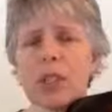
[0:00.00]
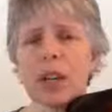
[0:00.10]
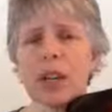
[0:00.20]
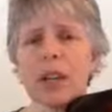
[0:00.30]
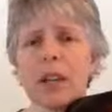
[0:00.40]

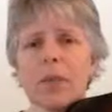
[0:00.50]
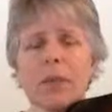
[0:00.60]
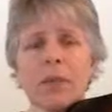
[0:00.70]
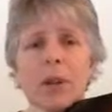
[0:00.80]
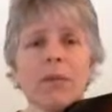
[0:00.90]
try to
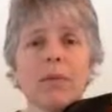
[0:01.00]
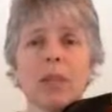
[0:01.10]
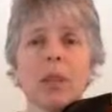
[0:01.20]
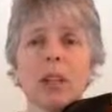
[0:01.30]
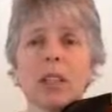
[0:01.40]
put a
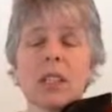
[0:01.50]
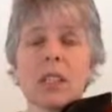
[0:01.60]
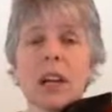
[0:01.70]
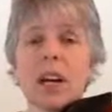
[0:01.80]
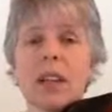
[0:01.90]
few little
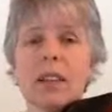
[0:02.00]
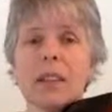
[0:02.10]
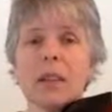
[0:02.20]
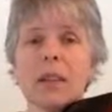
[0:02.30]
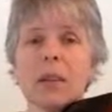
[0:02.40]
slides
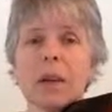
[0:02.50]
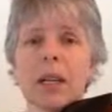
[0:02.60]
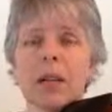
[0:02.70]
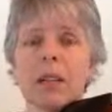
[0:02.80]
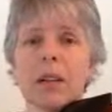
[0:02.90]
in there to
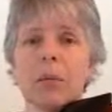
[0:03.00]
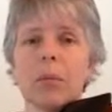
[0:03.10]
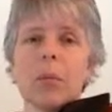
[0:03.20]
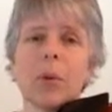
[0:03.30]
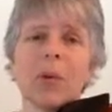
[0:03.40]
make it
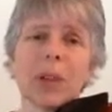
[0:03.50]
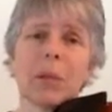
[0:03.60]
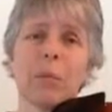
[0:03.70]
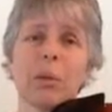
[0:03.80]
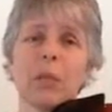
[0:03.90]
sound more
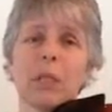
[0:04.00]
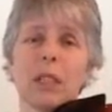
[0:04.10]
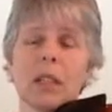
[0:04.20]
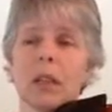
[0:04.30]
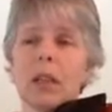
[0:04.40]

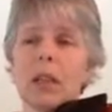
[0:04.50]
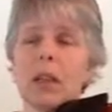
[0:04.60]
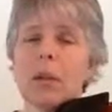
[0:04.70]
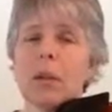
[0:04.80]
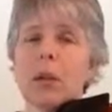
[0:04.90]
bluesy
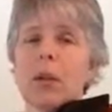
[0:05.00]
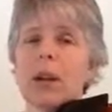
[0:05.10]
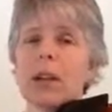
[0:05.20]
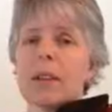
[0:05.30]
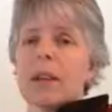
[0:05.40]
and
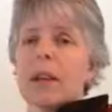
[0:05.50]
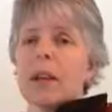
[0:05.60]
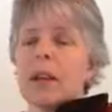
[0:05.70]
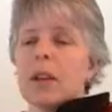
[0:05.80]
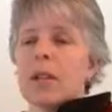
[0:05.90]
bluegrassy.
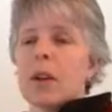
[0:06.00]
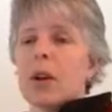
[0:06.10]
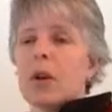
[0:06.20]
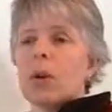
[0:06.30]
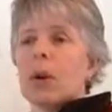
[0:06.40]

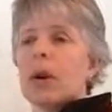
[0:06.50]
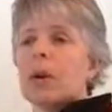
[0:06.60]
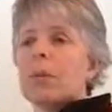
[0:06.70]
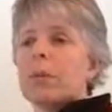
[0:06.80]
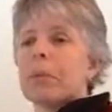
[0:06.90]

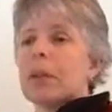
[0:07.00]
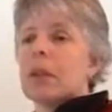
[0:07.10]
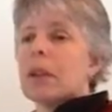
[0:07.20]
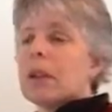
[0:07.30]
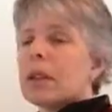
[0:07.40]
So,
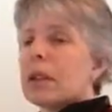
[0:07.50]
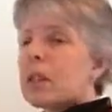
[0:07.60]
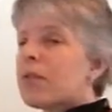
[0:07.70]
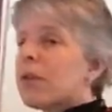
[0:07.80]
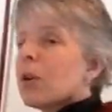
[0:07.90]

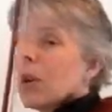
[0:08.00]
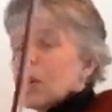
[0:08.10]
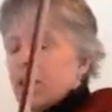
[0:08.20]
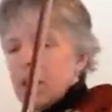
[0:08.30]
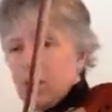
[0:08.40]
just a few I'll
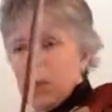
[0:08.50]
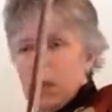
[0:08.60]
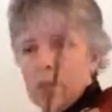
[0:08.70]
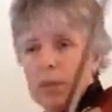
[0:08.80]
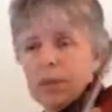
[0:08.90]
give you. So
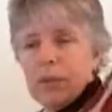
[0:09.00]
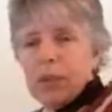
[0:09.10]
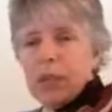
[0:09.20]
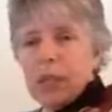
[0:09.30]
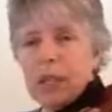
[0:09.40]
here's the
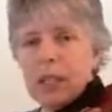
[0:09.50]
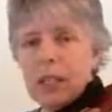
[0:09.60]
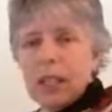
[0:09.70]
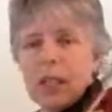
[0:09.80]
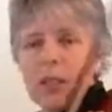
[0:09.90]
first
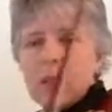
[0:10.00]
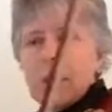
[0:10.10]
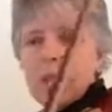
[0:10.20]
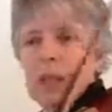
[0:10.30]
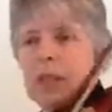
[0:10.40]
line.
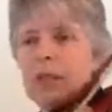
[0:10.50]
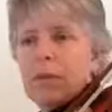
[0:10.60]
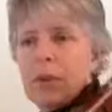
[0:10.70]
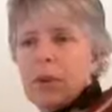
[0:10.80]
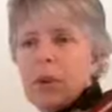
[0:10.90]
3,
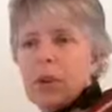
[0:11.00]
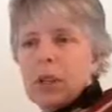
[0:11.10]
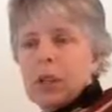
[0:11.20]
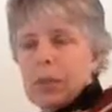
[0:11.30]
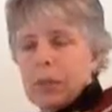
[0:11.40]
4.